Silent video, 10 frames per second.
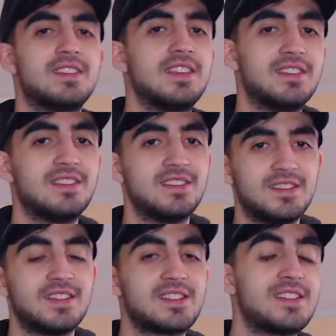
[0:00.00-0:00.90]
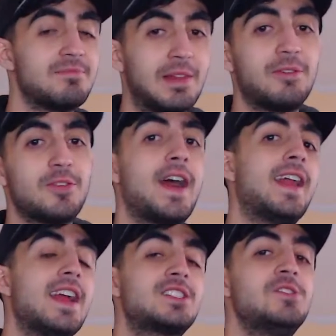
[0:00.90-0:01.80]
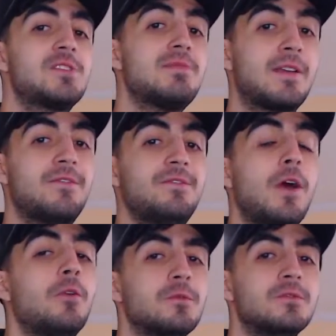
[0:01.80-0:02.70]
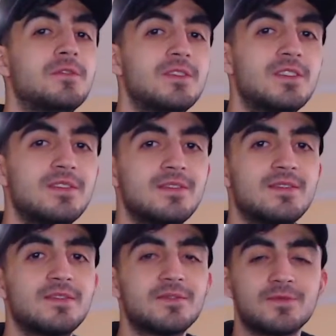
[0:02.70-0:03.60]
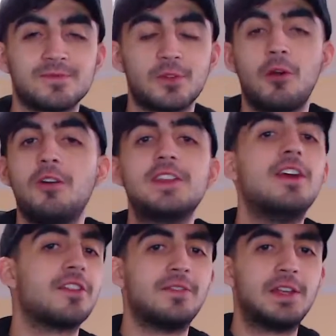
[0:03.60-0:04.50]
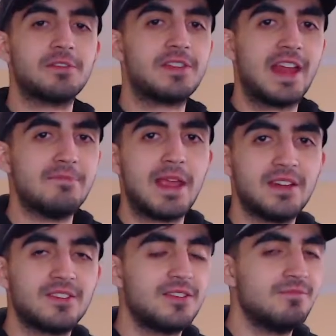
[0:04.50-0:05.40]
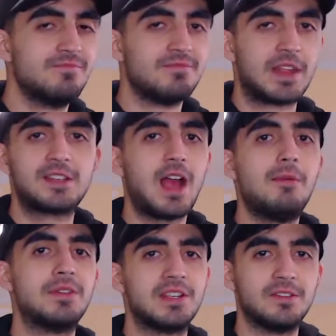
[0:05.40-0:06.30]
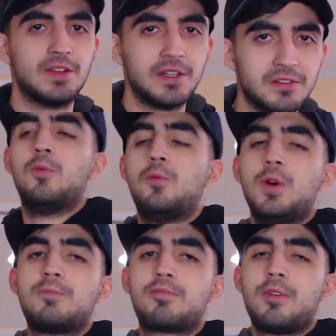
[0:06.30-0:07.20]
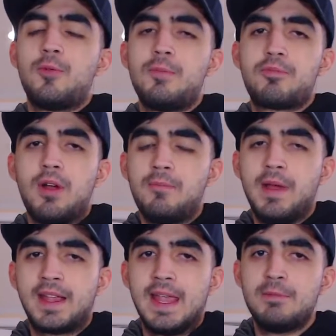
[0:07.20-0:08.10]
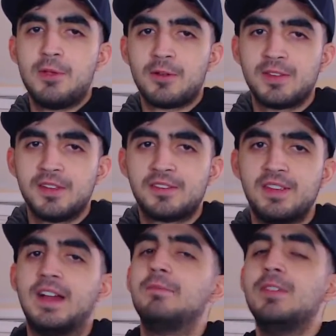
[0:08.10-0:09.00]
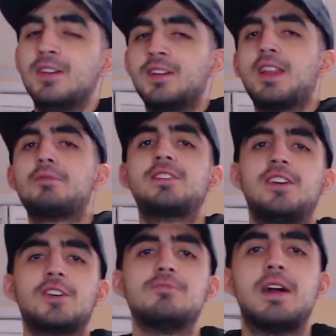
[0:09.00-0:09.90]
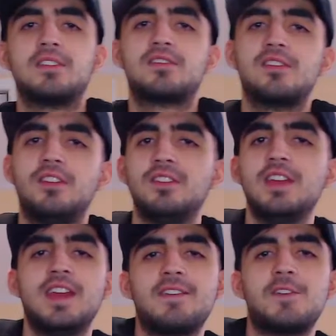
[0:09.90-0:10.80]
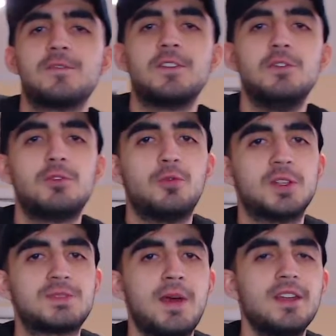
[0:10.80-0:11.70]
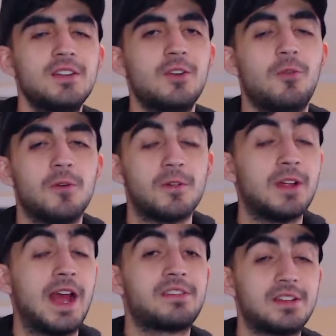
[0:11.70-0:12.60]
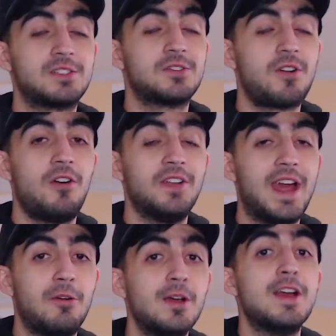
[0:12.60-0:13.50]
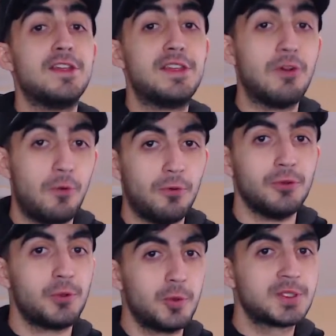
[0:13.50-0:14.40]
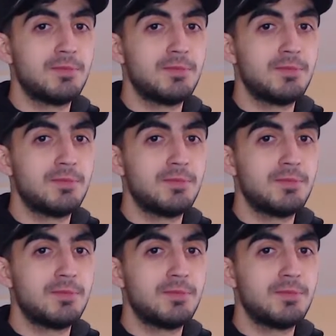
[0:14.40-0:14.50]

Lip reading: Believe it or not, I actually use my phone for all the other videos that I made, like commentary videos. What brought back ABR this time? Well, let me tell you about it, son. Have you heard of the new Twitch meta? Or, as I should call it now, the old Twitch